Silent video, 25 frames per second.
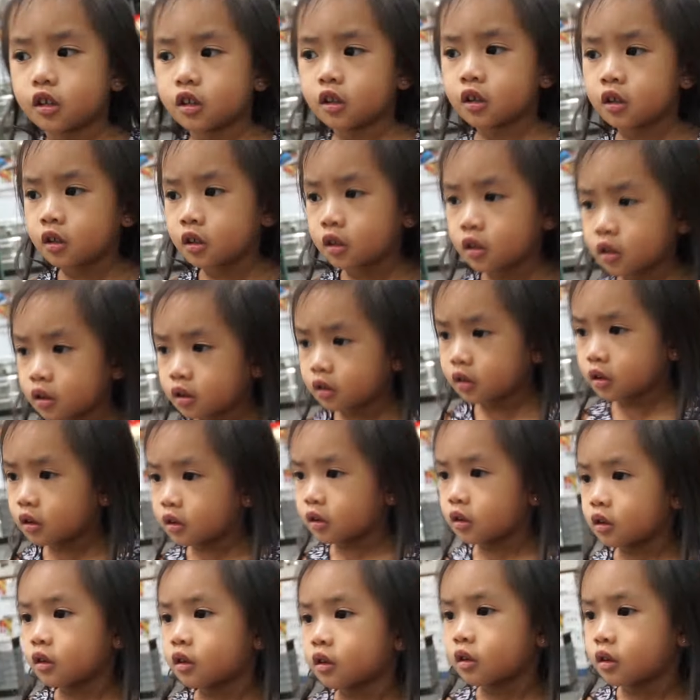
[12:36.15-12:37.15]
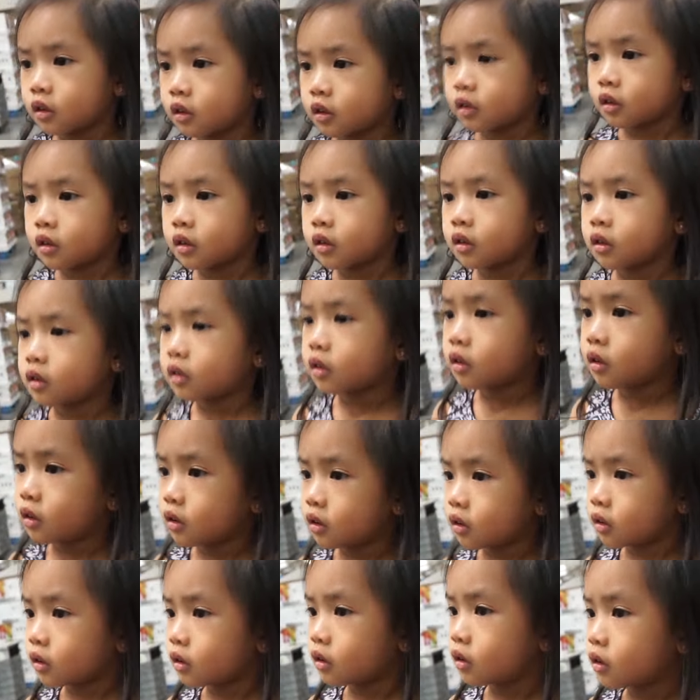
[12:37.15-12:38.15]
We gotta buy some meat because we're gonna
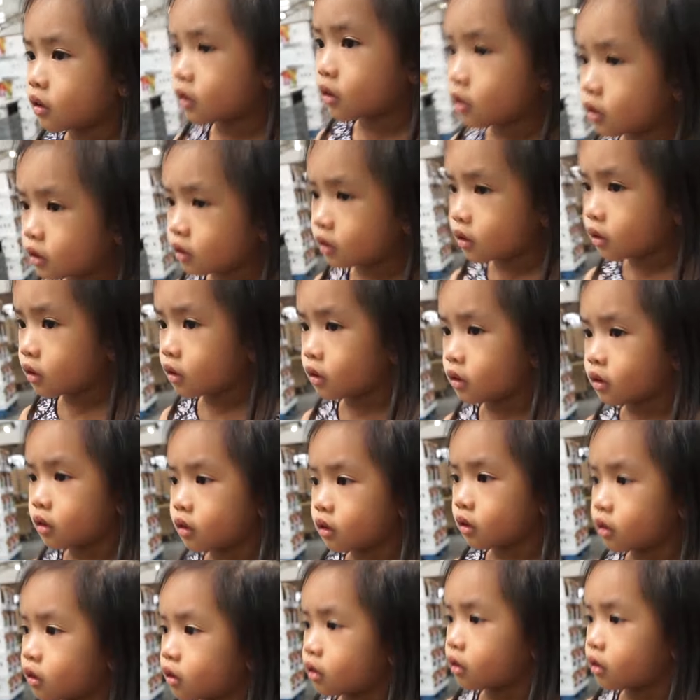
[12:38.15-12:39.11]
barbecue tonight, baby.